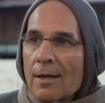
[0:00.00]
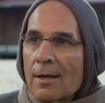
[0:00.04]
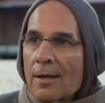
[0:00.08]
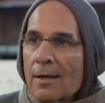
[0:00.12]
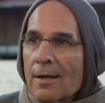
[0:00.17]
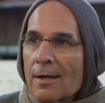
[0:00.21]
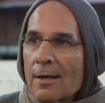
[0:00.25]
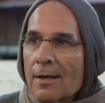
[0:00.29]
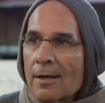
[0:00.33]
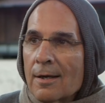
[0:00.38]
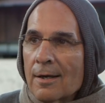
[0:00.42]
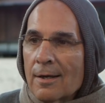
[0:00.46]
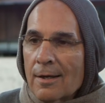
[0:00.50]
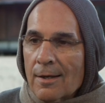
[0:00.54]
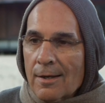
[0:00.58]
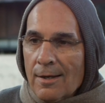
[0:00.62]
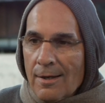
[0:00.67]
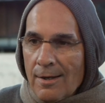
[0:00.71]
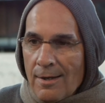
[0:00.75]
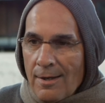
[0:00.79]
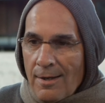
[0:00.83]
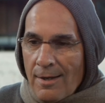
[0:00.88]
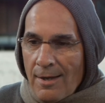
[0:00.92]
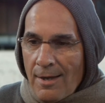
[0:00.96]

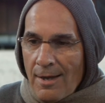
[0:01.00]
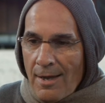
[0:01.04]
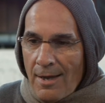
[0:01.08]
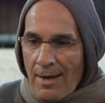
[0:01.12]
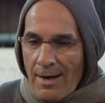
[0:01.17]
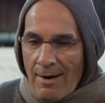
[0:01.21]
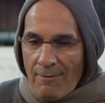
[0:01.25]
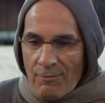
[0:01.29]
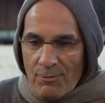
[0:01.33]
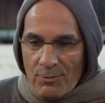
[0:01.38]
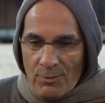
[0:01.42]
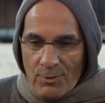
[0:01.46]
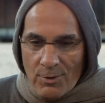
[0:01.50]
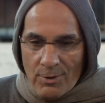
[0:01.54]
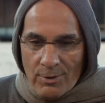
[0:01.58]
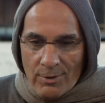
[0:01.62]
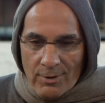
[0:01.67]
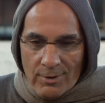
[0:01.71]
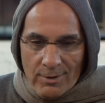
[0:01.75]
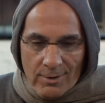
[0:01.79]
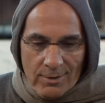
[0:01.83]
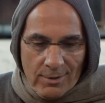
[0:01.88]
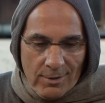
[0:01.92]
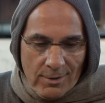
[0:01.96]
After all,
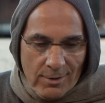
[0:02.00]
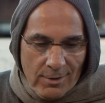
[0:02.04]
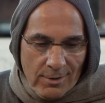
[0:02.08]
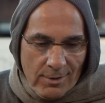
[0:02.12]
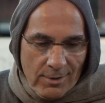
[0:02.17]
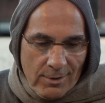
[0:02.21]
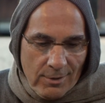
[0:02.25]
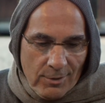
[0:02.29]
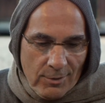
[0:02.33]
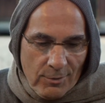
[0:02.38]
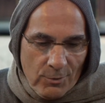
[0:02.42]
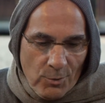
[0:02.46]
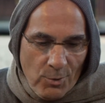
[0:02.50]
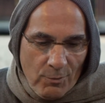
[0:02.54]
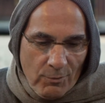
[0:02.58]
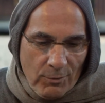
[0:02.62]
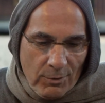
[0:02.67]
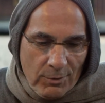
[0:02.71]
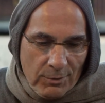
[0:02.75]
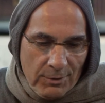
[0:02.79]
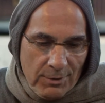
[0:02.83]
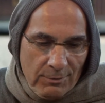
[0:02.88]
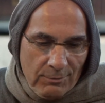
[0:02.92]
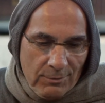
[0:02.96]
Grover
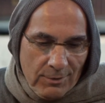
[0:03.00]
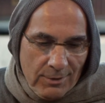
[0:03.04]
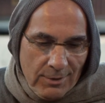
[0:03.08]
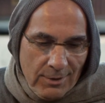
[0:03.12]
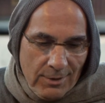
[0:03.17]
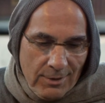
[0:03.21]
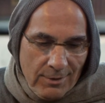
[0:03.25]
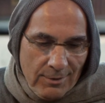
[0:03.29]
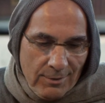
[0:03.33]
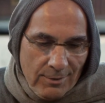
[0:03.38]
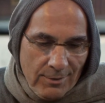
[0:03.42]
Cleveland, he